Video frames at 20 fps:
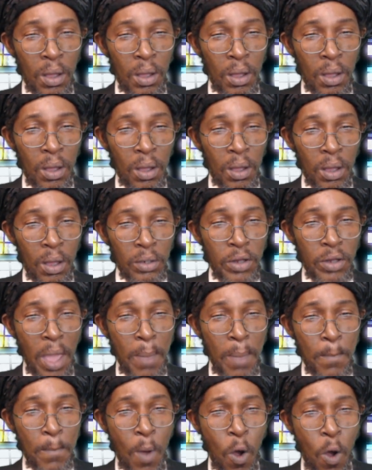
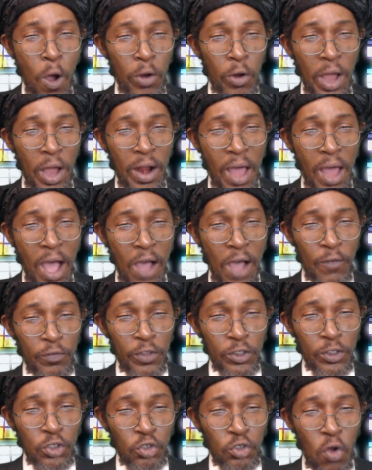The moral
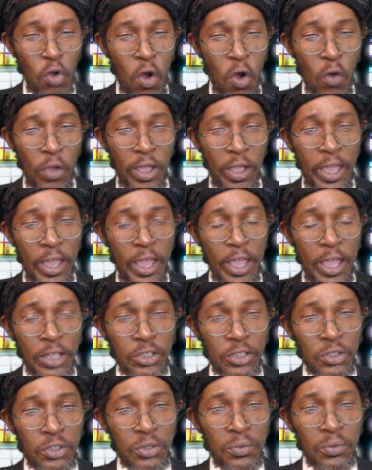of the story
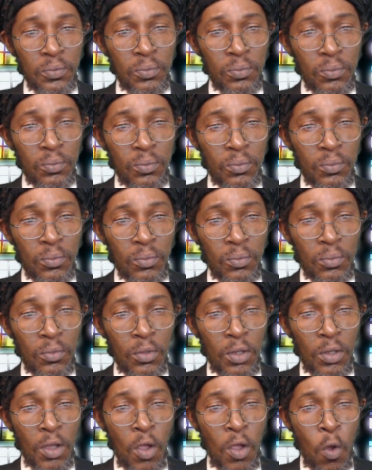is,
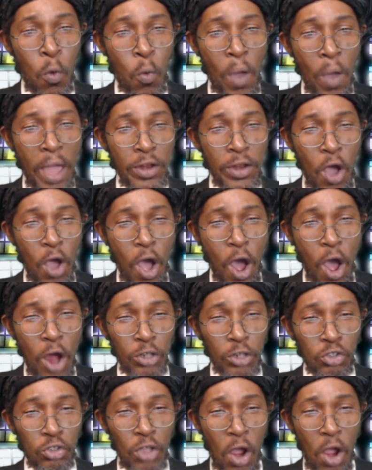when
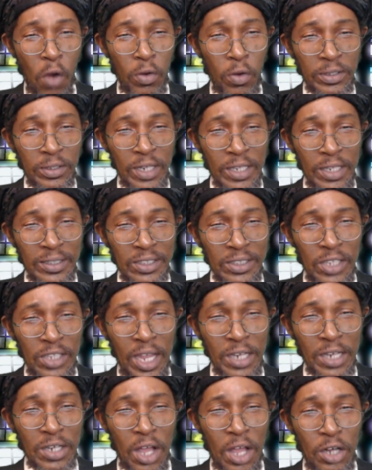authorities
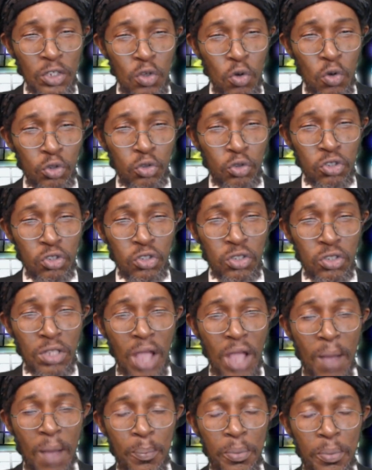signal you to
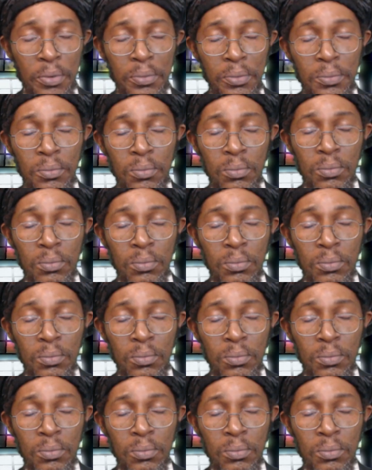stop,